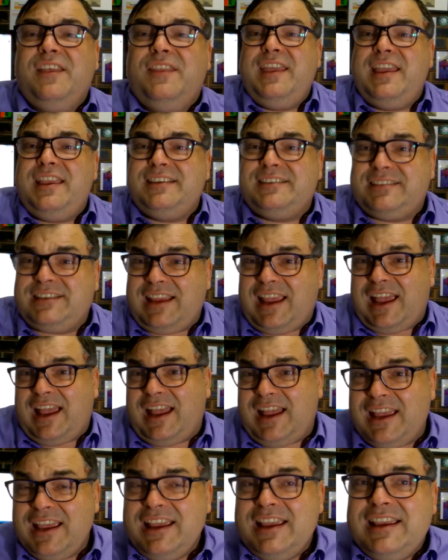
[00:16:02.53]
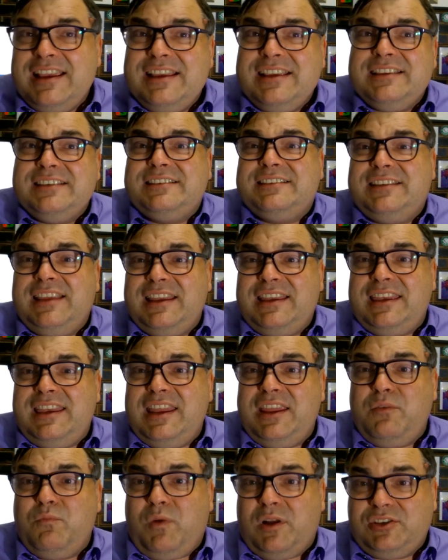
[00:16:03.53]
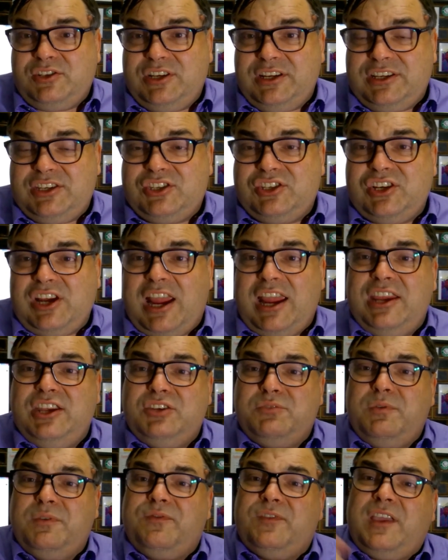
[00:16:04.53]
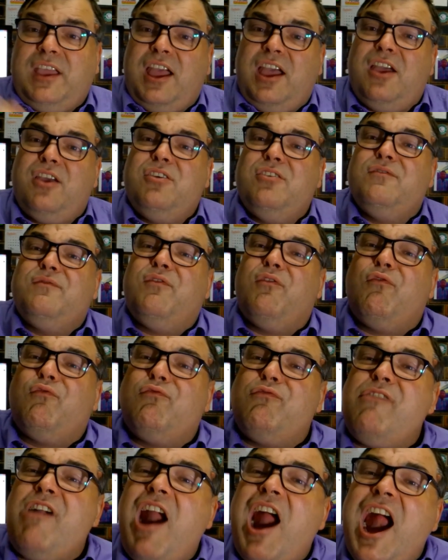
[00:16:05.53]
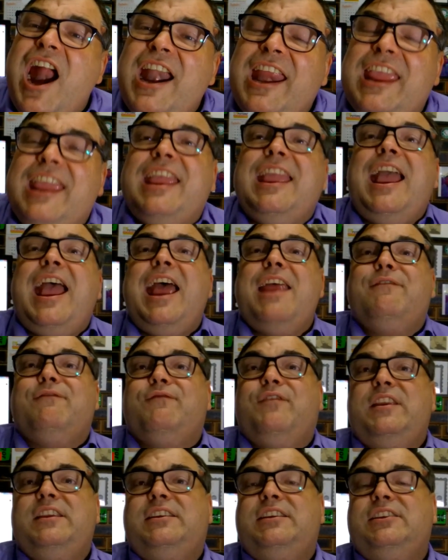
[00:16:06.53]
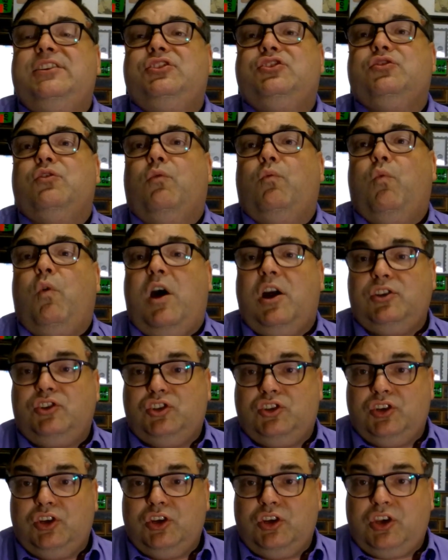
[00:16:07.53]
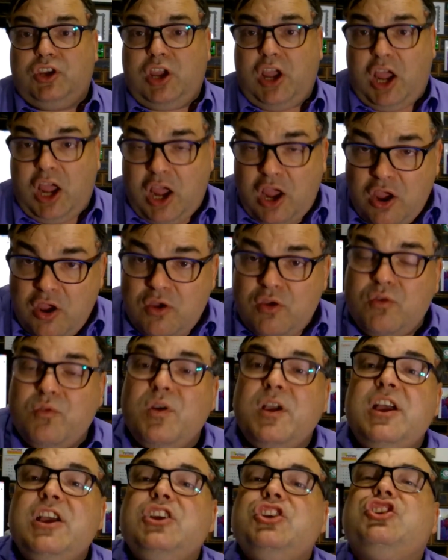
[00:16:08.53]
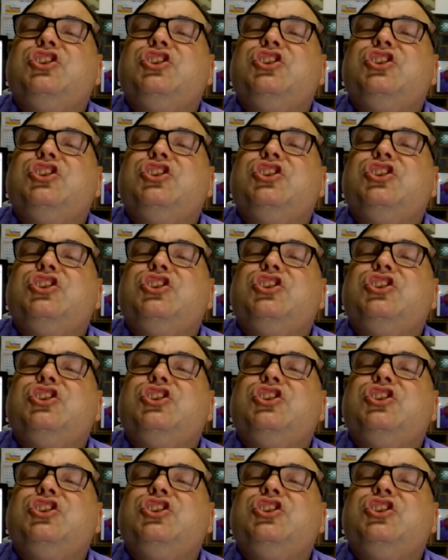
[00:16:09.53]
There's uh, Sydney Watch Exchange with Cove, Rani at Vintage Watch Co.